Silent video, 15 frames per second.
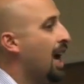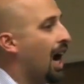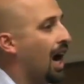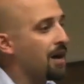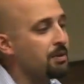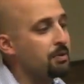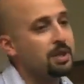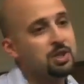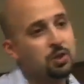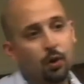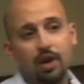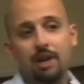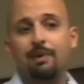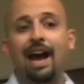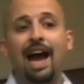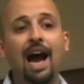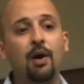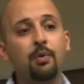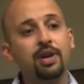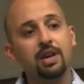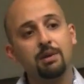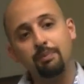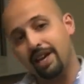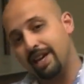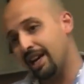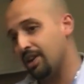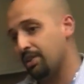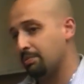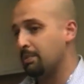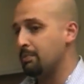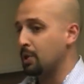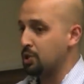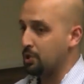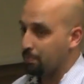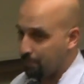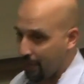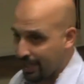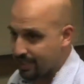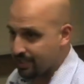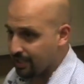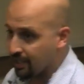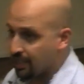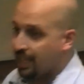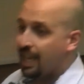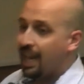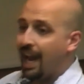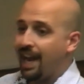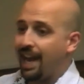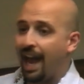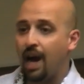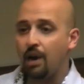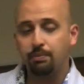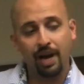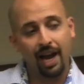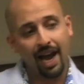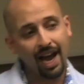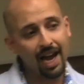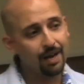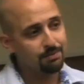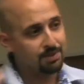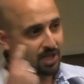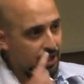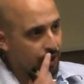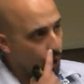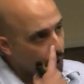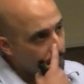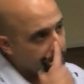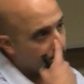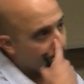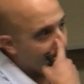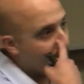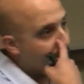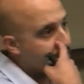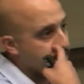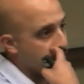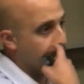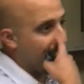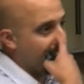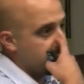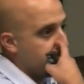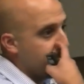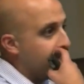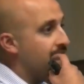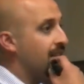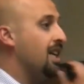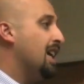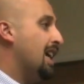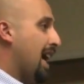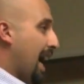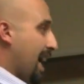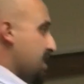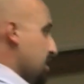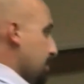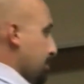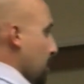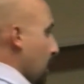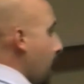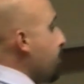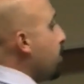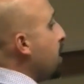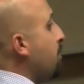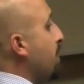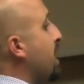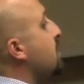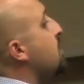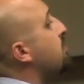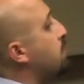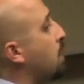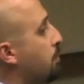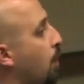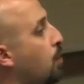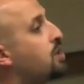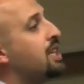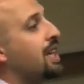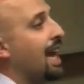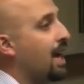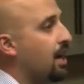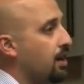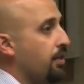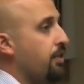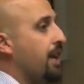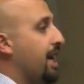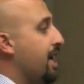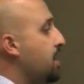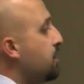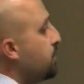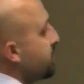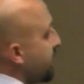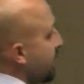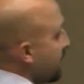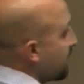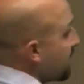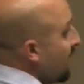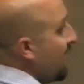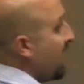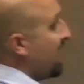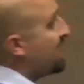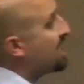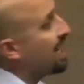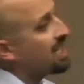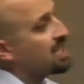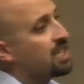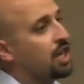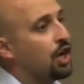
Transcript: I'm going to be talking about how we can make health promotion better and how perhaps an over-reliance on mass media as the primary means of promoting health in New Zealand is actually